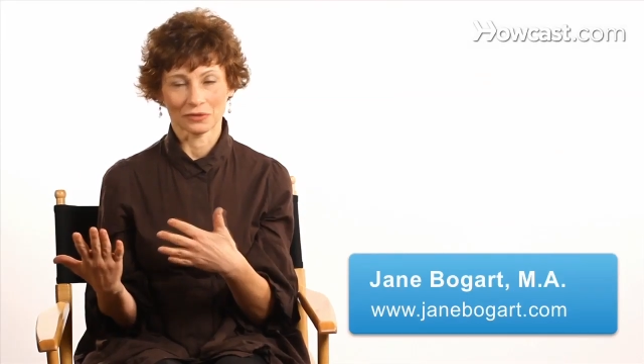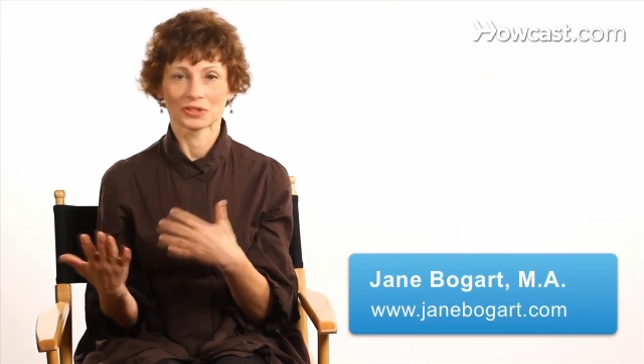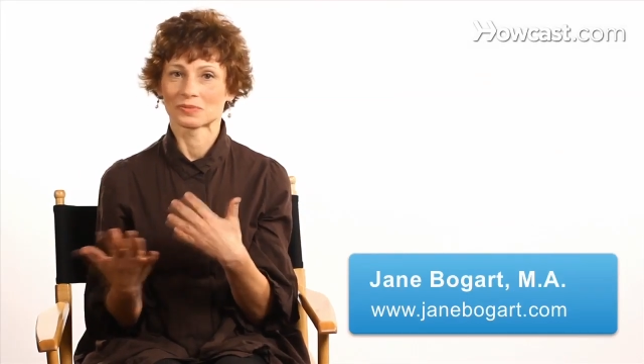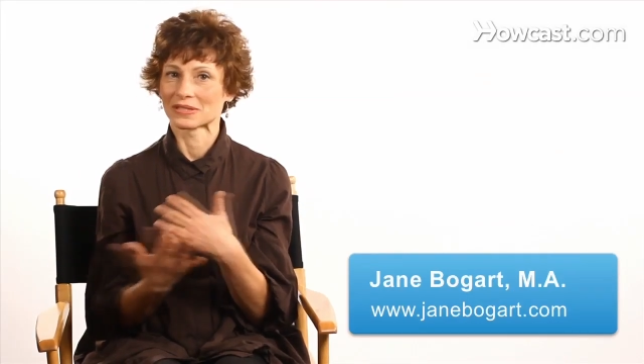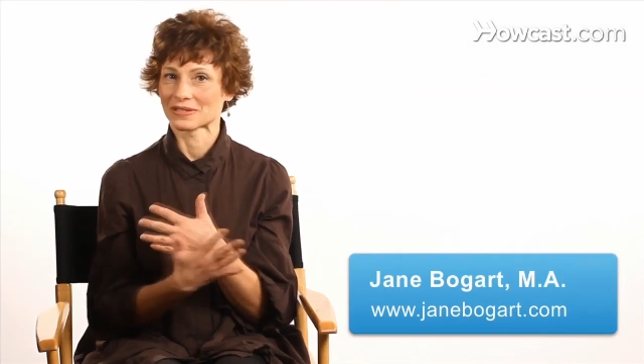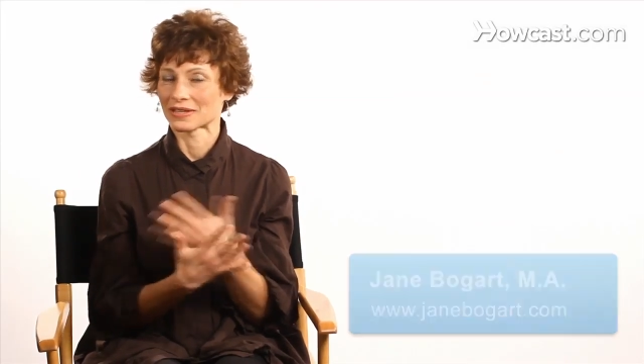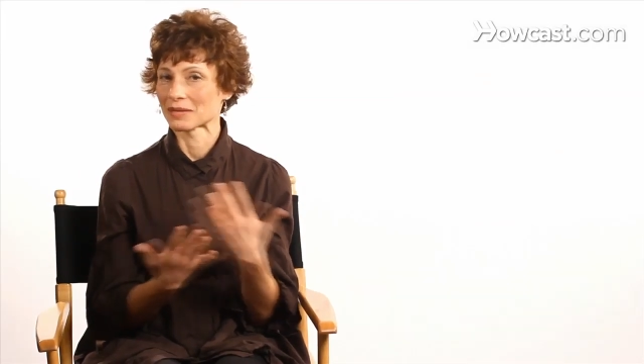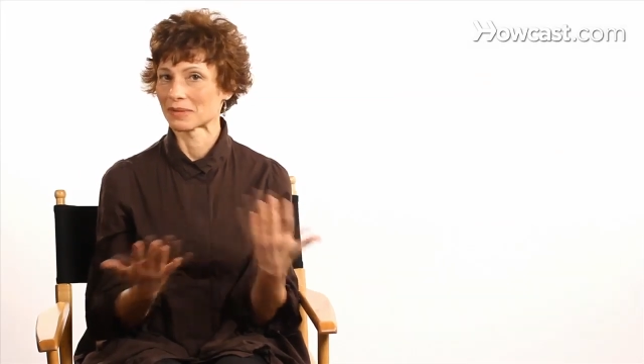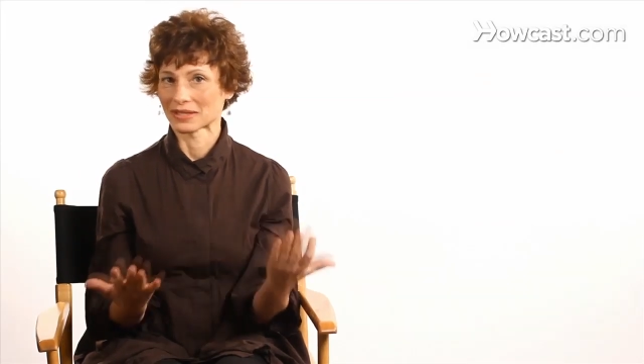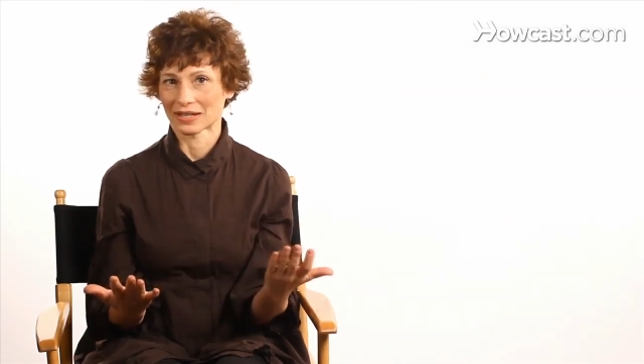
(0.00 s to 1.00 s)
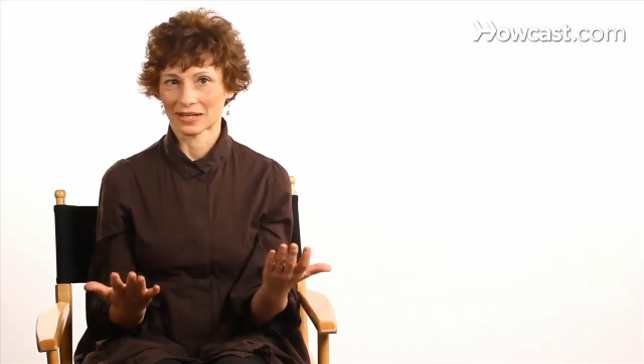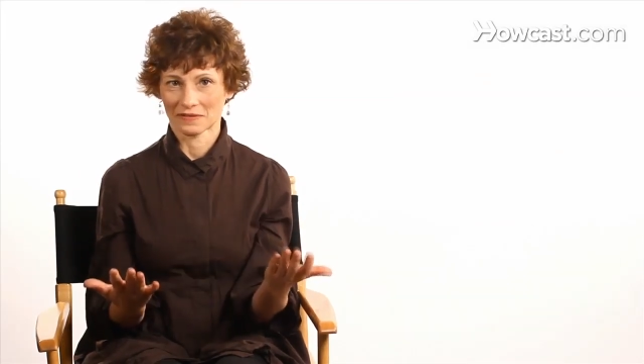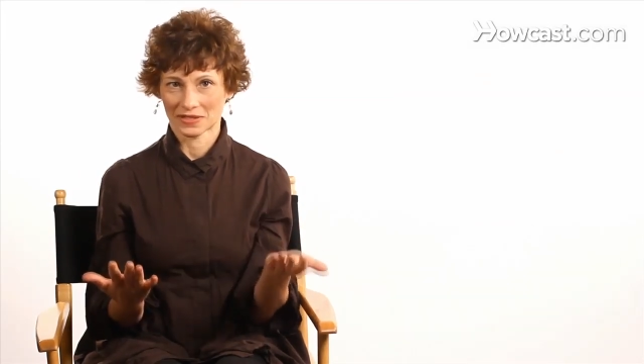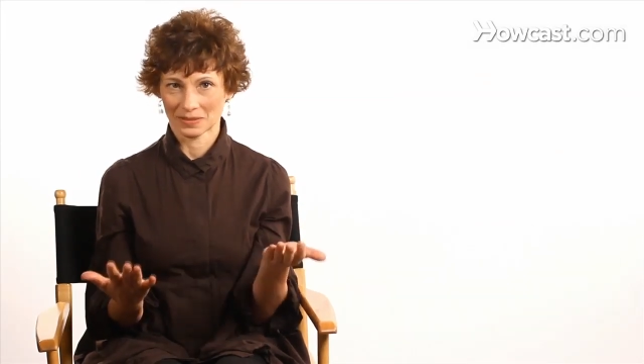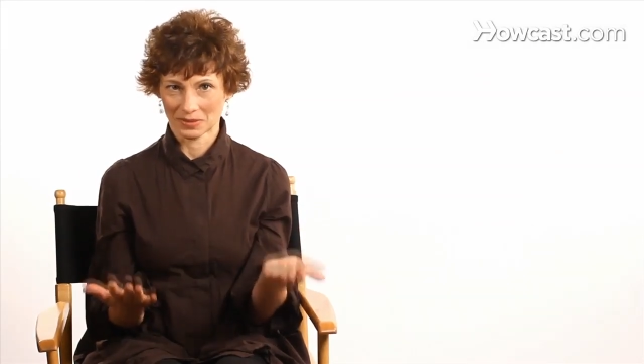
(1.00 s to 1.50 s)
which means that they might not have
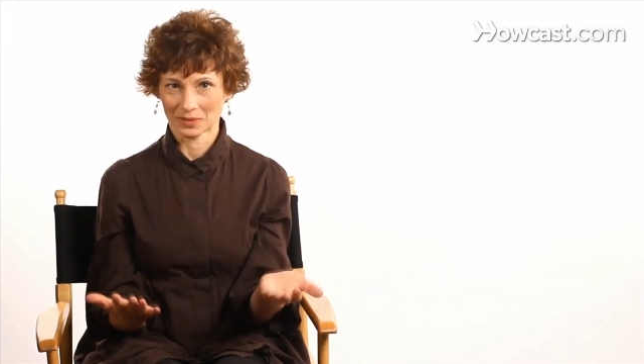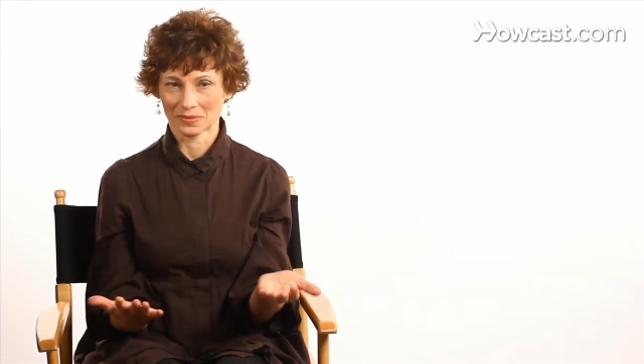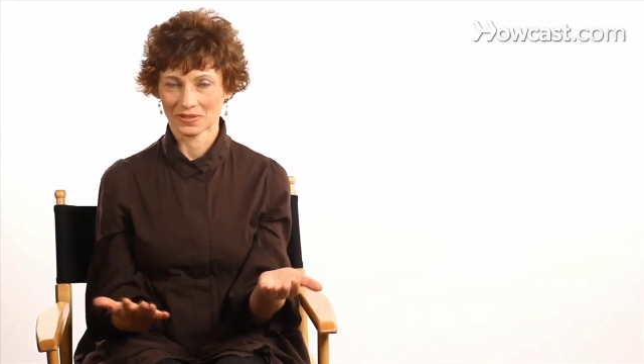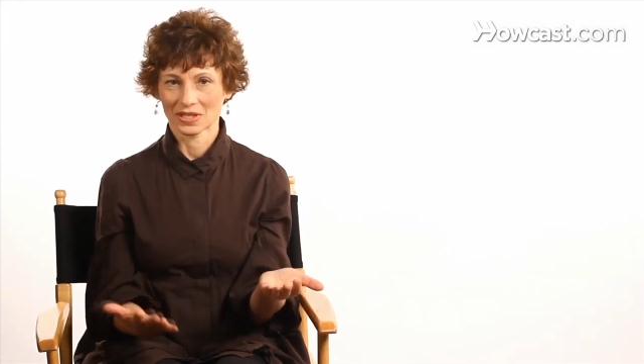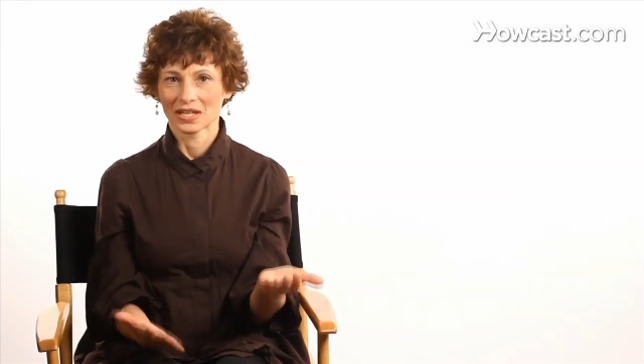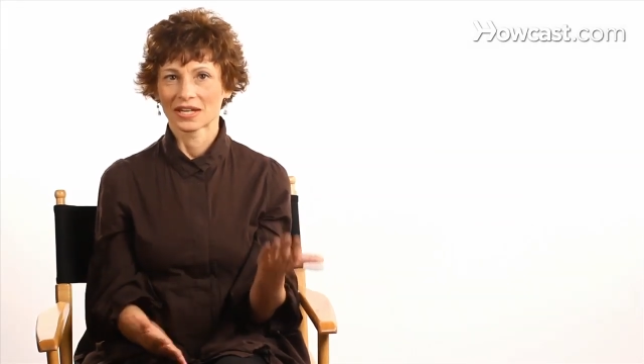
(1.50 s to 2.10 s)
symptoms.